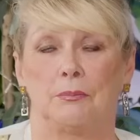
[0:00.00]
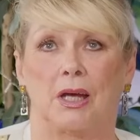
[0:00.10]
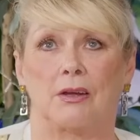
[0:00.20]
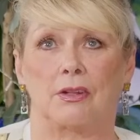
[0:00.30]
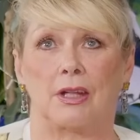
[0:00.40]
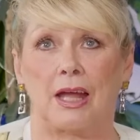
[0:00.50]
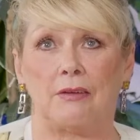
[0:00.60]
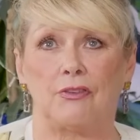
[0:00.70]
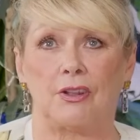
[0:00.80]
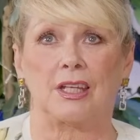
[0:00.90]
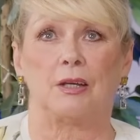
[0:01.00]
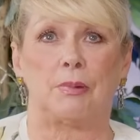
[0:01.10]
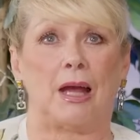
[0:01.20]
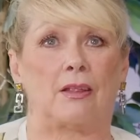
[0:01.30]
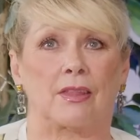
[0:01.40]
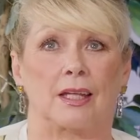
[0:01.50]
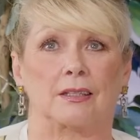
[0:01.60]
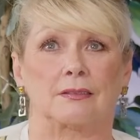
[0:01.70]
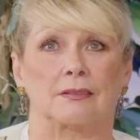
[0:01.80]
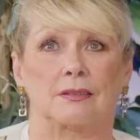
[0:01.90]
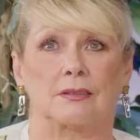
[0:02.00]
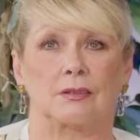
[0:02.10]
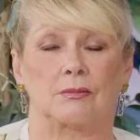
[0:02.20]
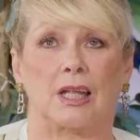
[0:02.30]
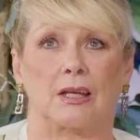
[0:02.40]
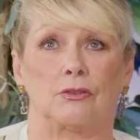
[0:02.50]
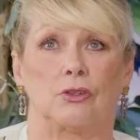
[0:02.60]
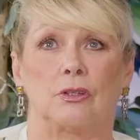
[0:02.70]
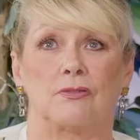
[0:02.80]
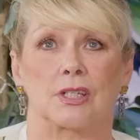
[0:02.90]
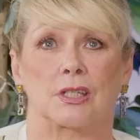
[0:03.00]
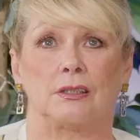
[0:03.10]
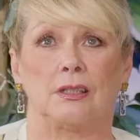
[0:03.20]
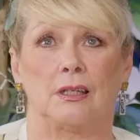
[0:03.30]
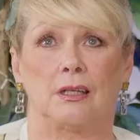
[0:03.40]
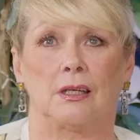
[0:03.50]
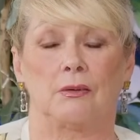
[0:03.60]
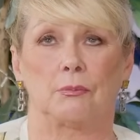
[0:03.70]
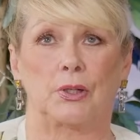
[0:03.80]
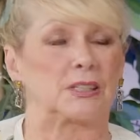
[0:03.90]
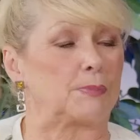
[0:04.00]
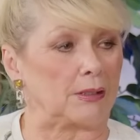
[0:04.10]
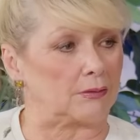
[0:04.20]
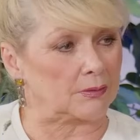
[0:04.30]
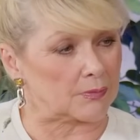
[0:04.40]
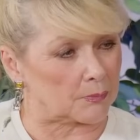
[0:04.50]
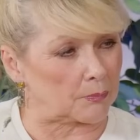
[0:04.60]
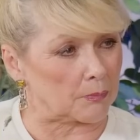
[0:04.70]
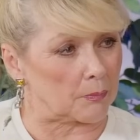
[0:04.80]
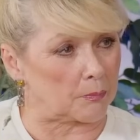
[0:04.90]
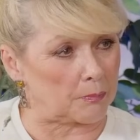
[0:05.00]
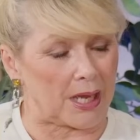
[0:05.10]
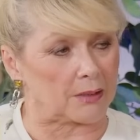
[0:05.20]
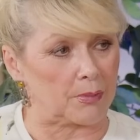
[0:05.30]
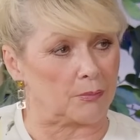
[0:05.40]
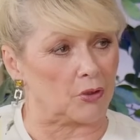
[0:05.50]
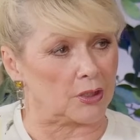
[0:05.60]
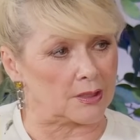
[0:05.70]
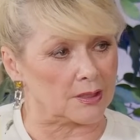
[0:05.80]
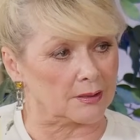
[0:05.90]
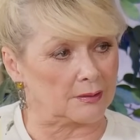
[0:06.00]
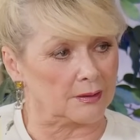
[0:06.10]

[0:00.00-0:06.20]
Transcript: but everything about that that Eurovision brings back bad memories.